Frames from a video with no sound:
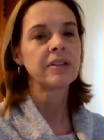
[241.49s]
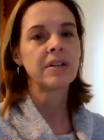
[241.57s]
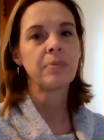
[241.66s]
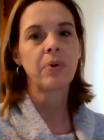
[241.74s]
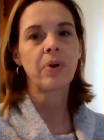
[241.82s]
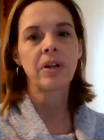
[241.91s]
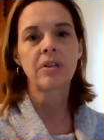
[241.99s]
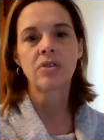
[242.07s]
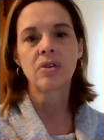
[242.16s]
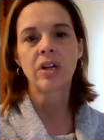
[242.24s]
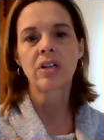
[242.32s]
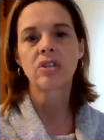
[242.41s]
an important
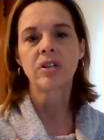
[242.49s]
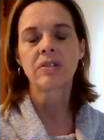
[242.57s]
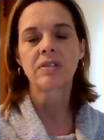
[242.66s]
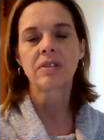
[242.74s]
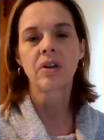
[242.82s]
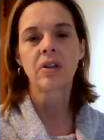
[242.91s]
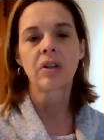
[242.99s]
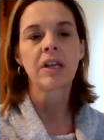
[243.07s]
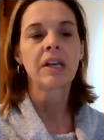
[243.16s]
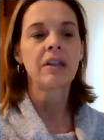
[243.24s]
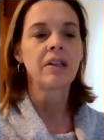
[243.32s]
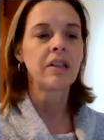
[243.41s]
strategy and skill
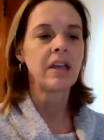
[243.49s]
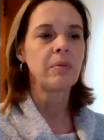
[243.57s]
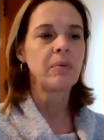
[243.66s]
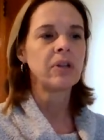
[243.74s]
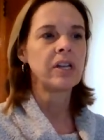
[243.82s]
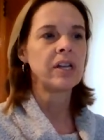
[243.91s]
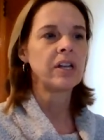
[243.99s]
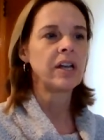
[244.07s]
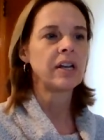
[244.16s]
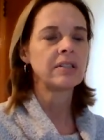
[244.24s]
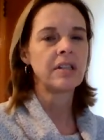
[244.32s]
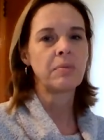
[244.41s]
that they will need
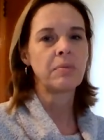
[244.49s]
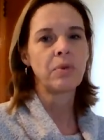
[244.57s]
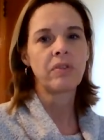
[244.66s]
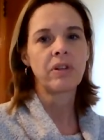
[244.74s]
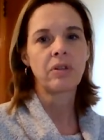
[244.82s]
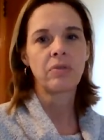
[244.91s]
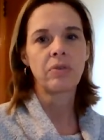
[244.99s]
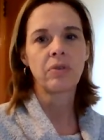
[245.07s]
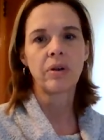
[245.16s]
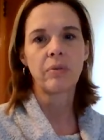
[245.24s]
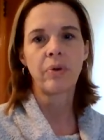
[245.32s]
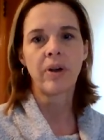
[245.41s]
as they move in through
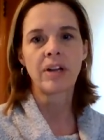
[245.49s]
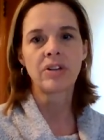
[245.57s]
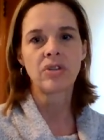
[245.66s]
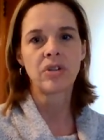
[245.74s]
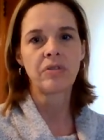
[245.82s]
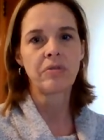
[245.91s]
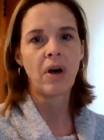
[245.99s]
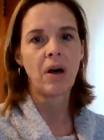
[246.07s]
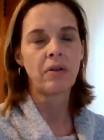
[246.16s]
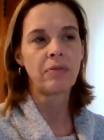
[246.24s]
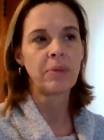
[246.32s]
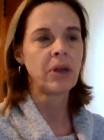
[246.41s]
their progression
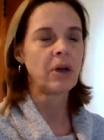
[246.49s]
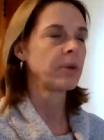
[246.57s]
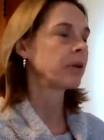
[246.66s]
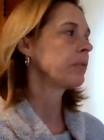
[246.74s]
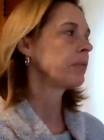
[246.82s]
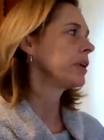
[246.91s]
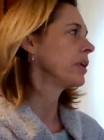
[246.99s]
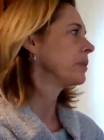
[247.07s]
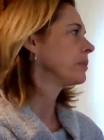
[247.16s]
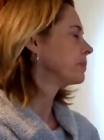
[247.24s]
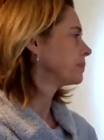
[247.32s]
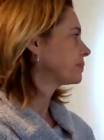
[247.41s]
of becoming a reader.
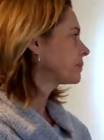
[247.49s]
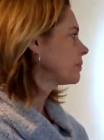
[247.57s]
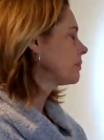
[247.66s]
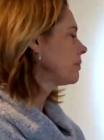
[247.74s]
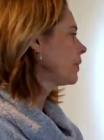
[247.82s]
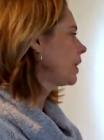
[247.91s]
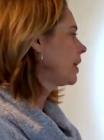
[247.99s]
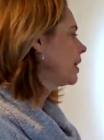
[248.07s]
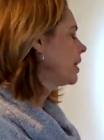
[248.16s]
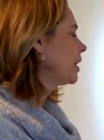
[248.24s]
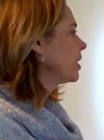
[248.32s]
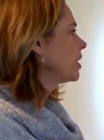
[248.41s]

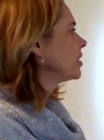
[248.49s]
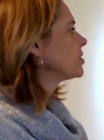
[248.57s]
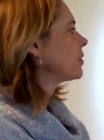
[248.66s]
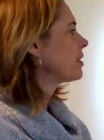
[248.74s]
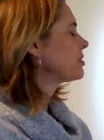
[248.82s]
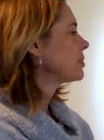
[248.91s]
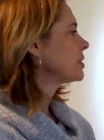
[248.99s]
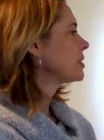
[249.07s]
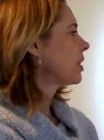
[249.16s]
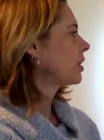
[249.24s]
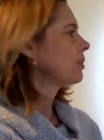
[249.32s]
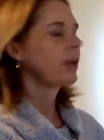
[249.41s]
So after we
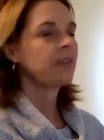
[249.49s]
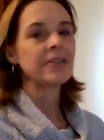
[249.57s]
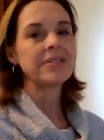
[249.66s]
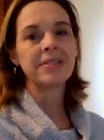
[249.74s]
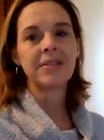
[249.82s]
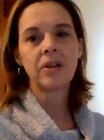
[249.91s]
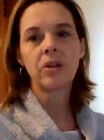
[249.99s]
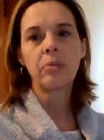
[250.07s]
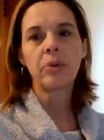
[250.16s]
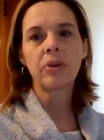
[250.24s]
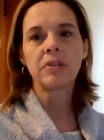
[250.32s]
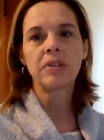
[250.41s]
talk about the
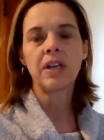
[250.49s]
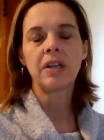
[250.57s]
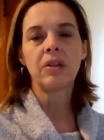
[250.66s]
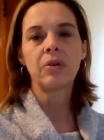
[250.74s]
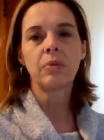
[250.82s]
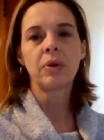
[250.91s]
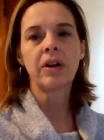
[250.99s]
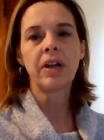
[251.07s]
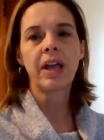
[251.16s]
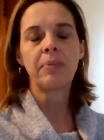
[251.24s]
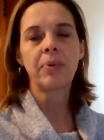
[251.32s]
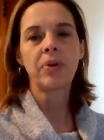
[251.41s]
syllables in the word
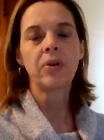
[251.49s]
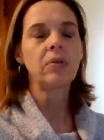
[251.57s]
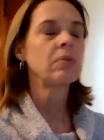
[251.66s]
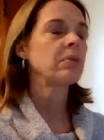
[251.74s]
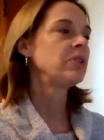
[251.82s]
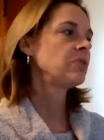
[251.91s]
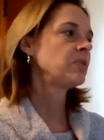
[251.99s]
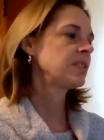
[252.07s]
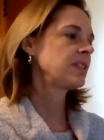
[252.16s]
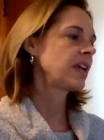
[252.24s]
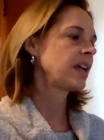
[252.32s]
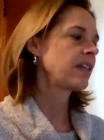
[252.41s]
April, we do
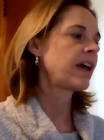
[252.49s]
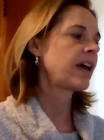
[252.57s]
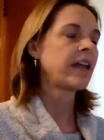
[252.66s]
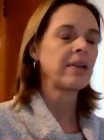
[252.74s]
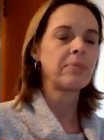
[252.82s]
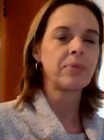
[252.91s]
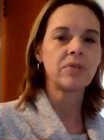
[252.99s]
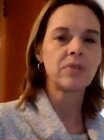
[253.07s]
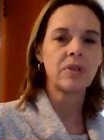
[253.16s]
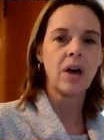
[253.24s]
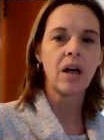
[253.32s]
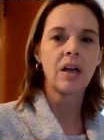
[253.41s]
sing that April
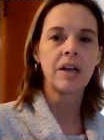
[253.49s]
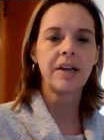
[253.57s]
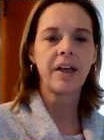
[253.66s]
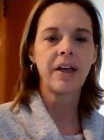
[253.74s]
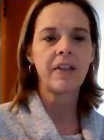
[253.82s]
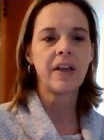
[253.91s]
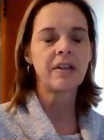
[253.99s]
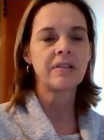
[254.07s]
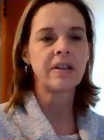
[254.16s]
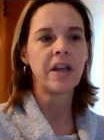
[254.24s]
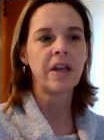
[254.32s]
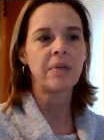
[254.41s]
song. And again, that
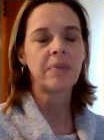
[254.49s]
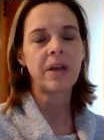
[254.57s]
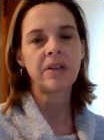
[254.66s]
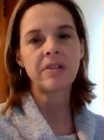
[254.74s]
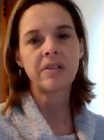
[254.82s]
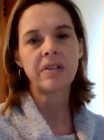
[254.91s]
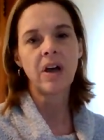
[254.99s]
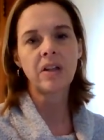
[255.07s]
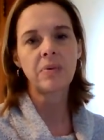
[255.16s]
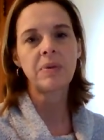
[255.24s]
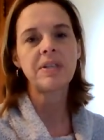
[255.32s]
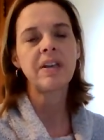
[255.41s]
is a song
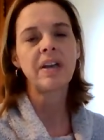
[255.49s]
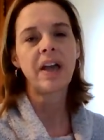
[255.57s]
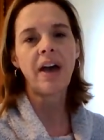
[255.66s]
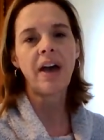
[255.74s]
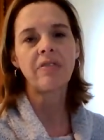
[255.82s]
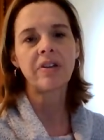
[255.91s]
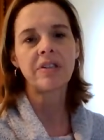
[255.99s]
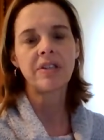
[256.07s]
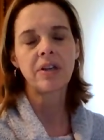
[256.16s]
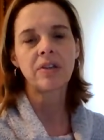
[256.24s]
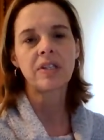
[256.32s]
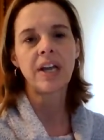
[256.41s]
that we sing every
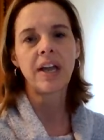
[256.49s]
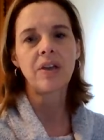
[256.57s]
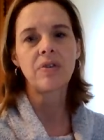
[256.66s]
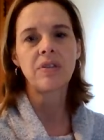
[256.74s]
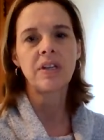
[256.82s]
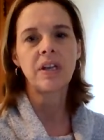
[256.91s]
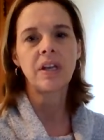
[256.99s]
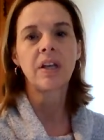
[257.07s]
single day using